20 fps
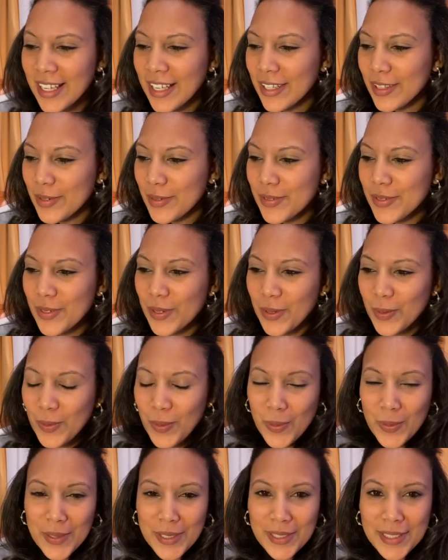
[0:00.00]
There's a
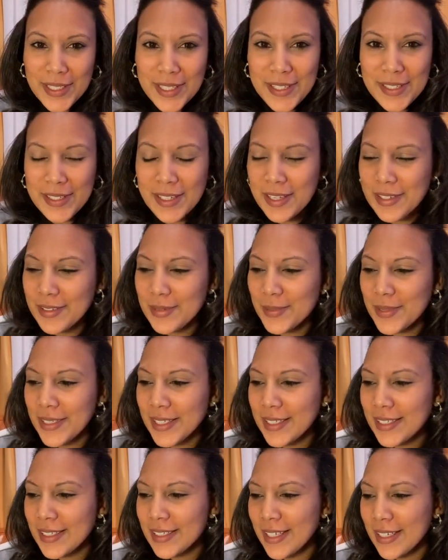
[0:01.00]
quote in the assessment
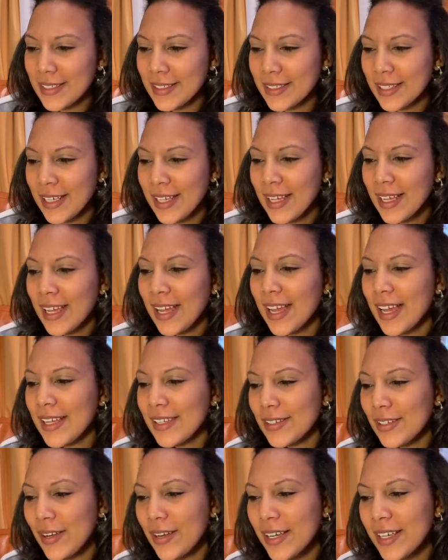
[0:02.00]
that says, "As
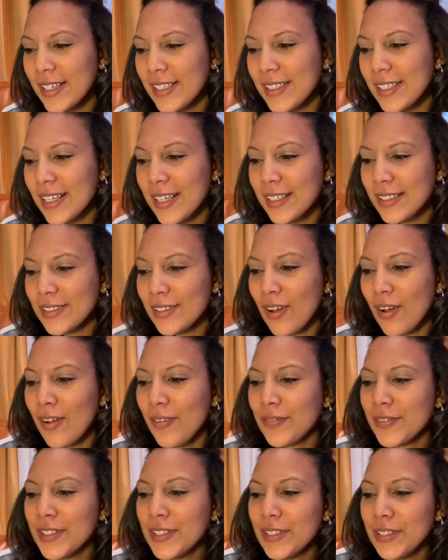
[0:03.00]
architects
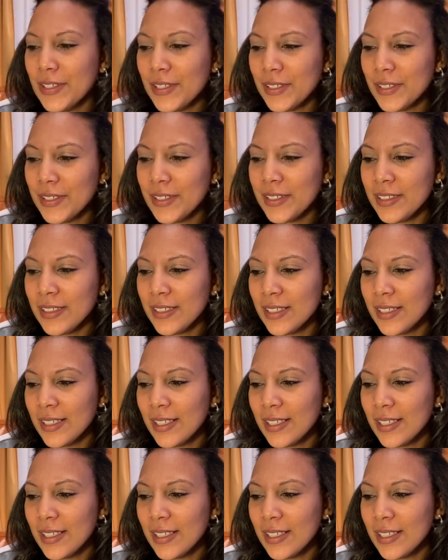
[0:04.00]
often learn,